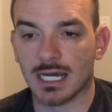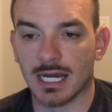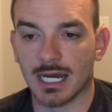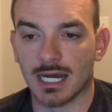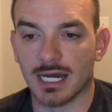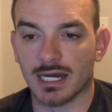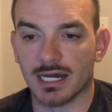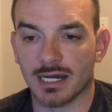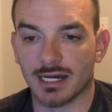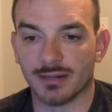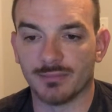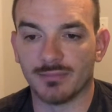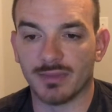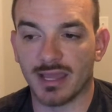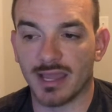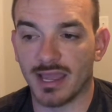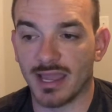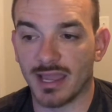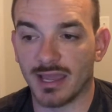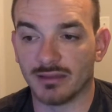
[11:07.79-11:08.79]

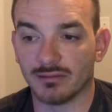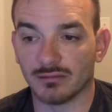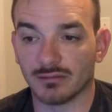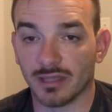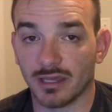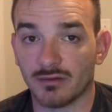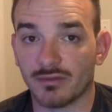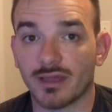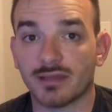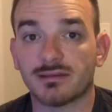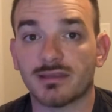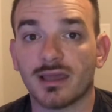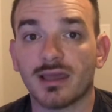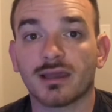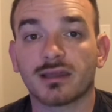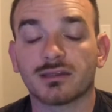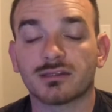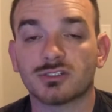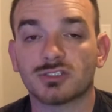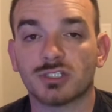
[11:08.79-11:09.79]
and later that day I
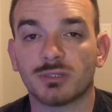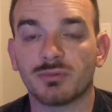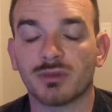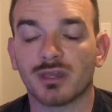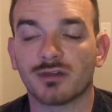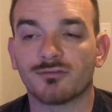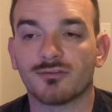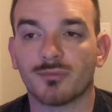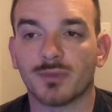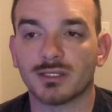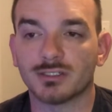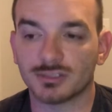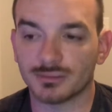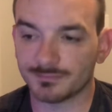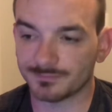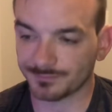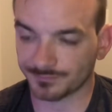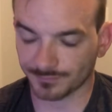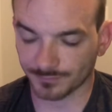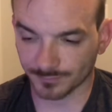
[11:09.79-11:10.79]
got the shipping information.
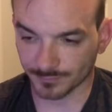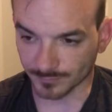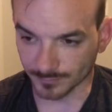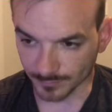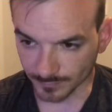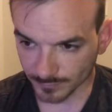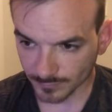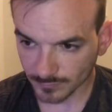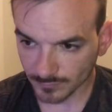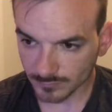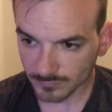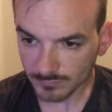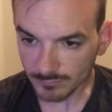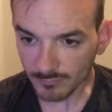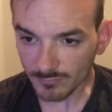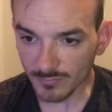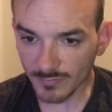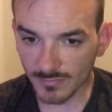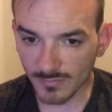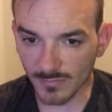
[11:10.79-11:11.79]

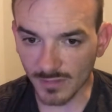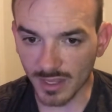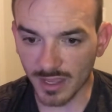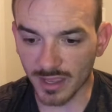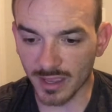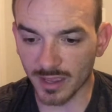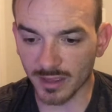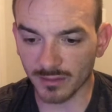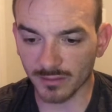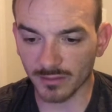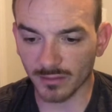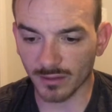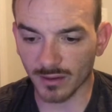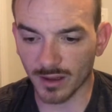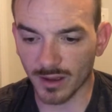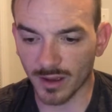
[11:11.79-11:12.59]
And